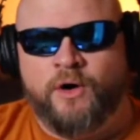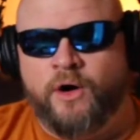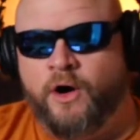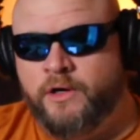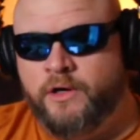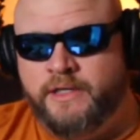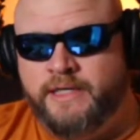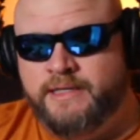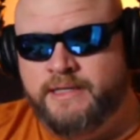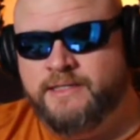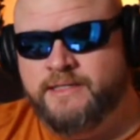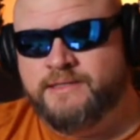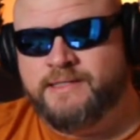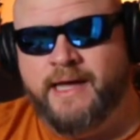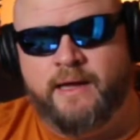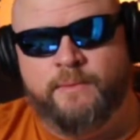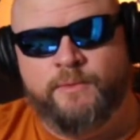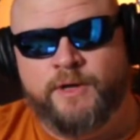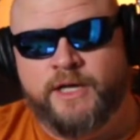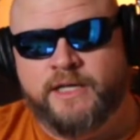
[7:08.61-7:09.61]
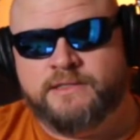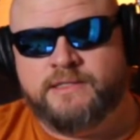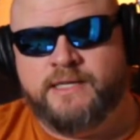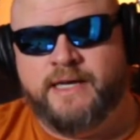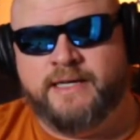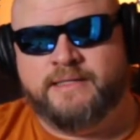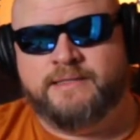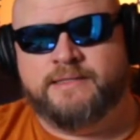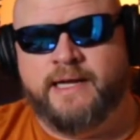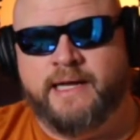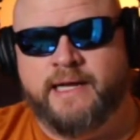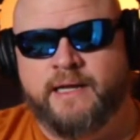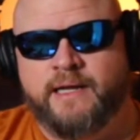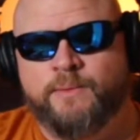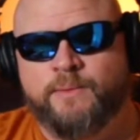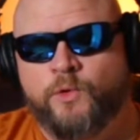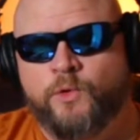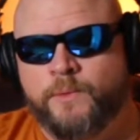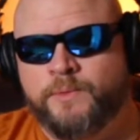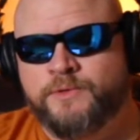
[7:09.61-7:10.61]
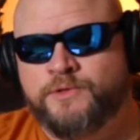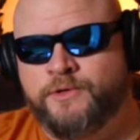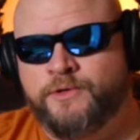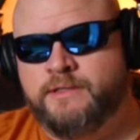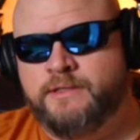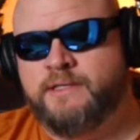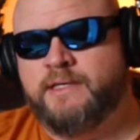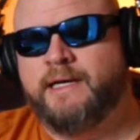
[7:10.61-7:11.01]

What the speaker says: Early in this game against Texas A&M Corpus Christi,